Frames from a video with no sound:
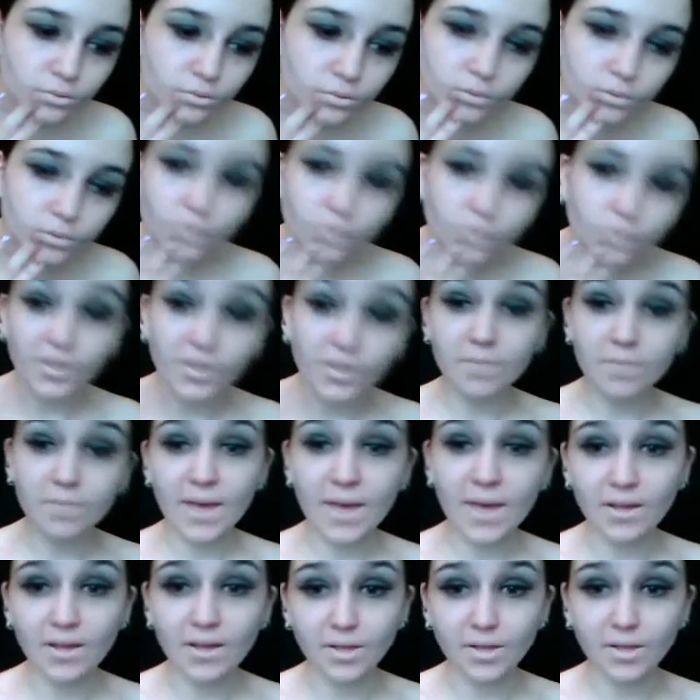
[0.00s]
The really
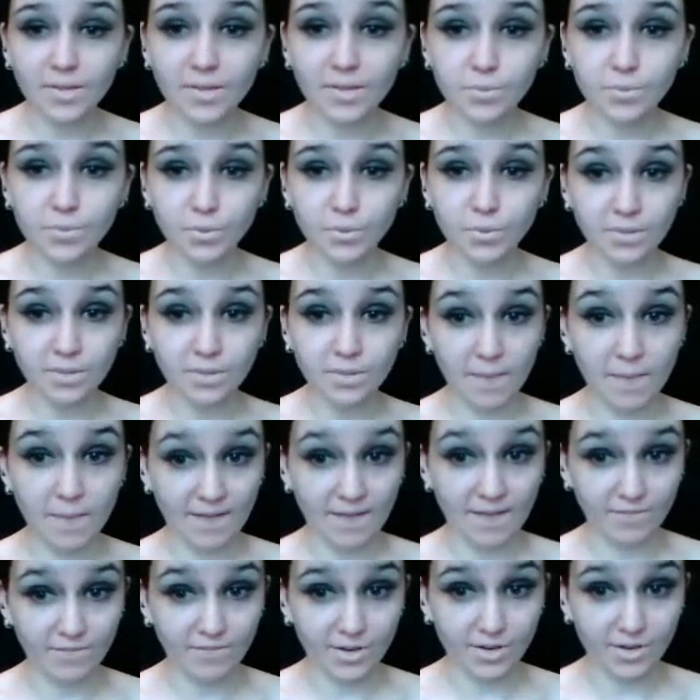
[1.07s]
pale lips with the matte
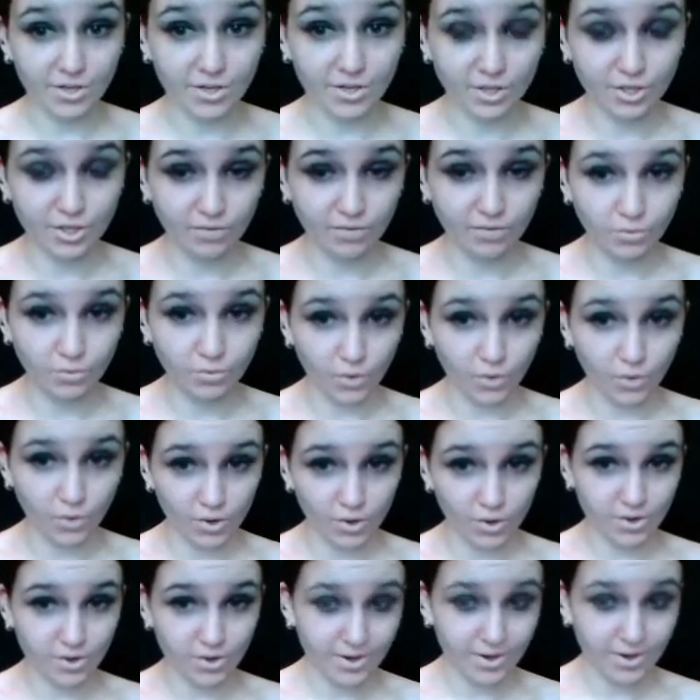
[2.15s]
finish give you a
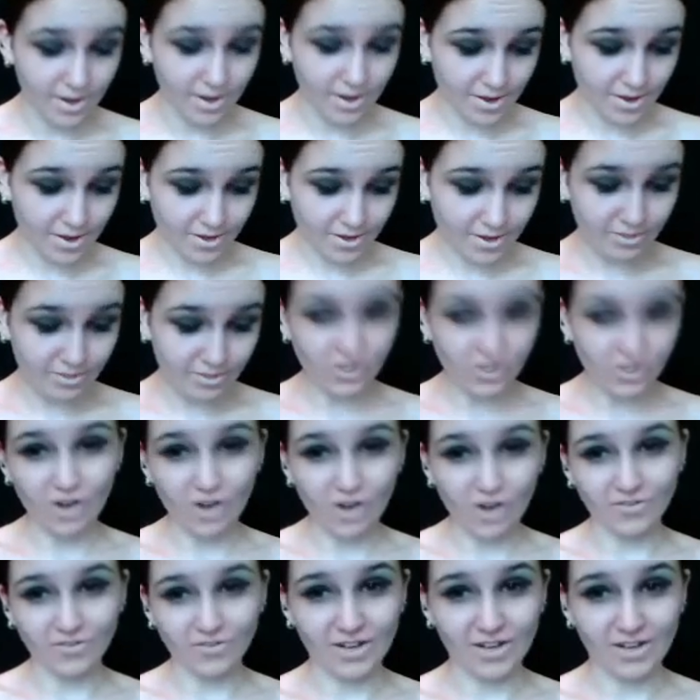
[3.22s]
good
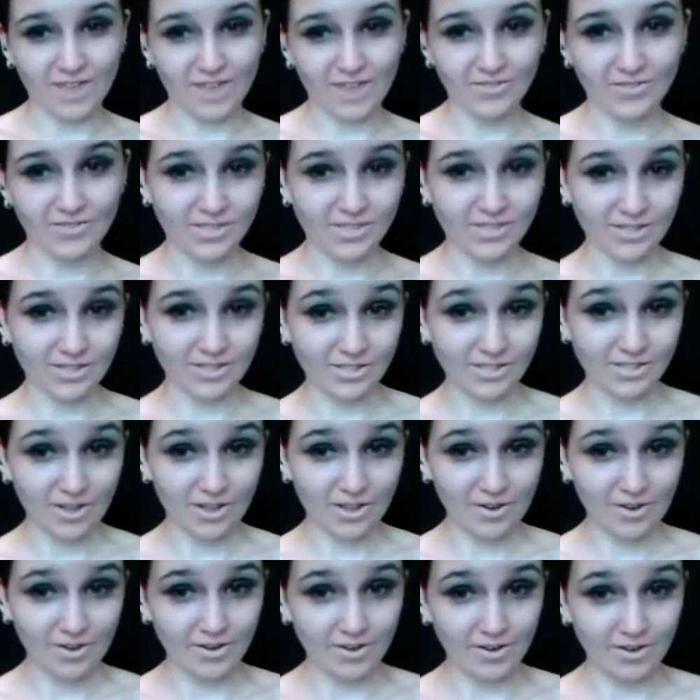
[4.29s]
starving, I haven't seen the
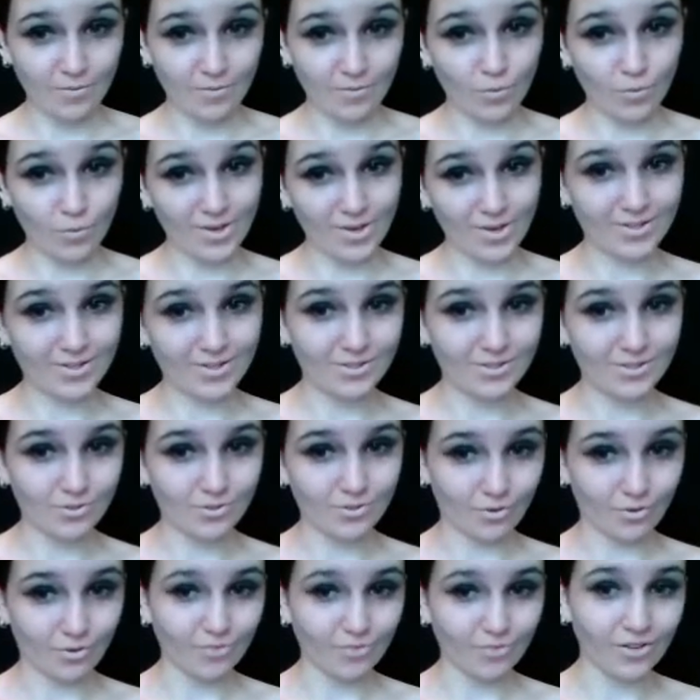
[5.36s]
sun in weeks
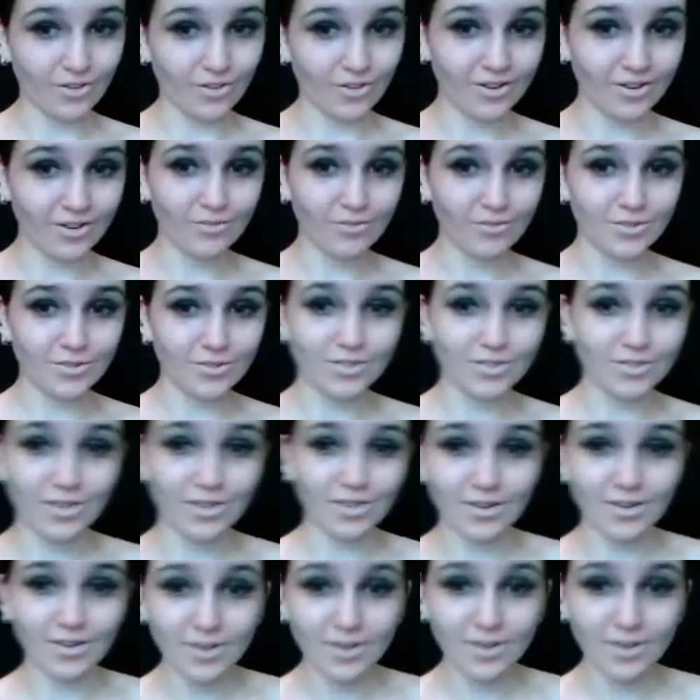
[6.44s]
sort of look, which is good.